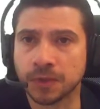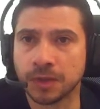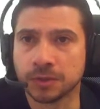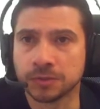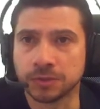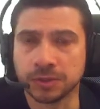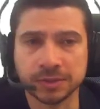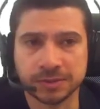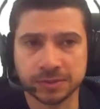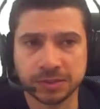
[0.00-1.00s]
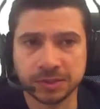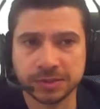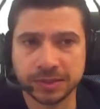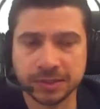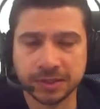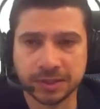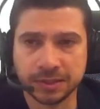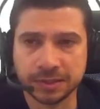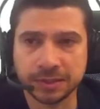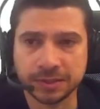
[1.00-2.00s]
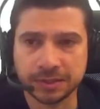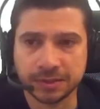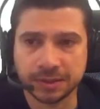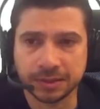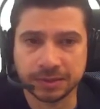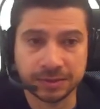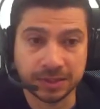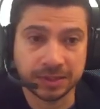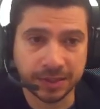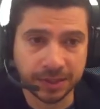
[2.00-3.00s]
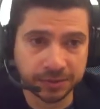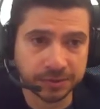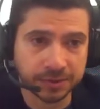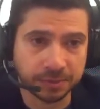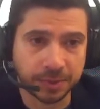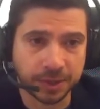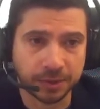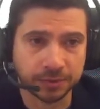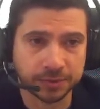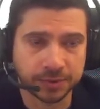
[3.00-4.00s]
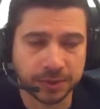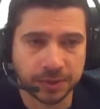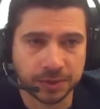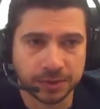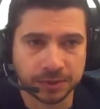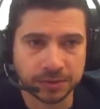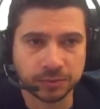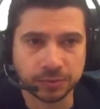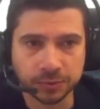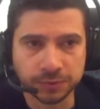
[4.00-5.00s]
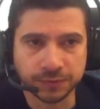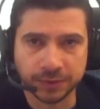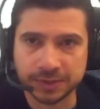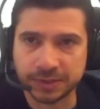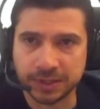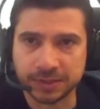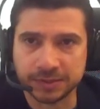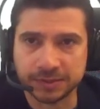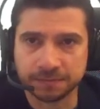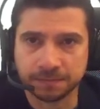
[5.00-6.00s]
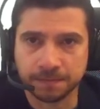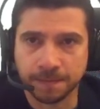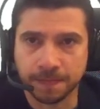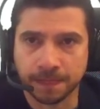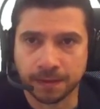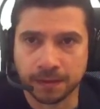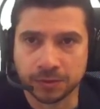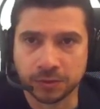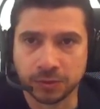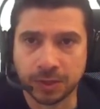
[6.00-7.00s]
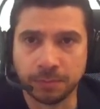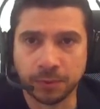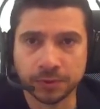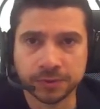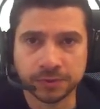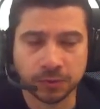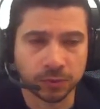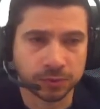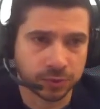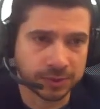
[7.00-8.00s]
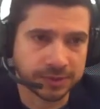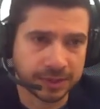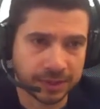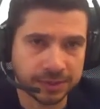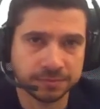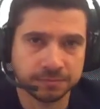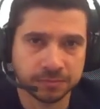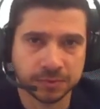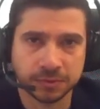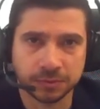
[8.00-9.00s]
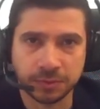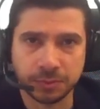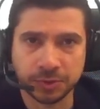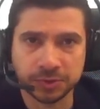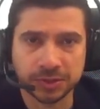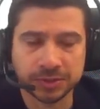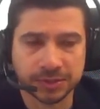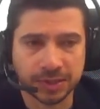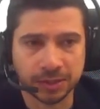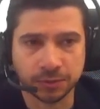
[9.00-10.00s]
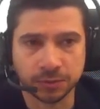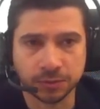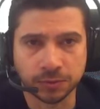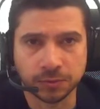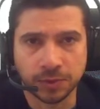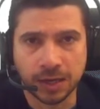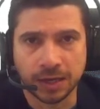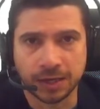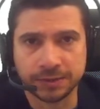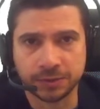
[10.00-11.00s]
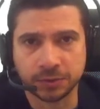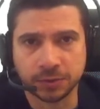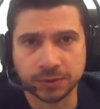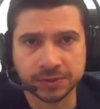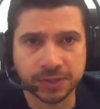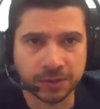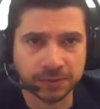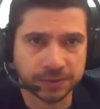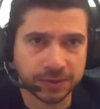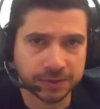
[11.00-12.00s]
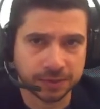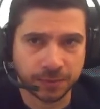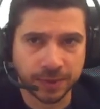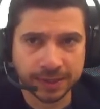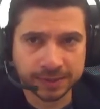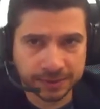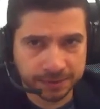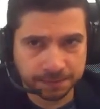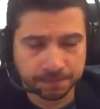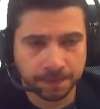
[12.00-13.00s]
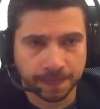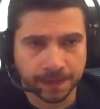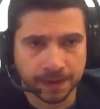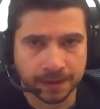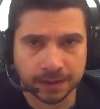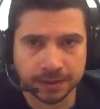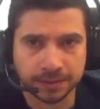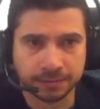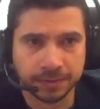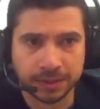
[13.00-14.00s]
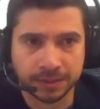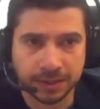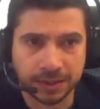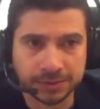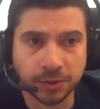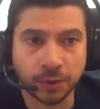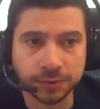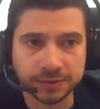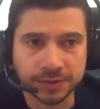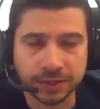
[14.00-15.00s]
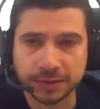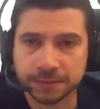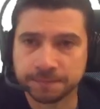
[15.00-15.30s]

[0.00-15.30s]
So let's just see details about the rules for the snakes. So a bot control a snake. So we mentioned this can go either north, south, east, or west, but its own snake.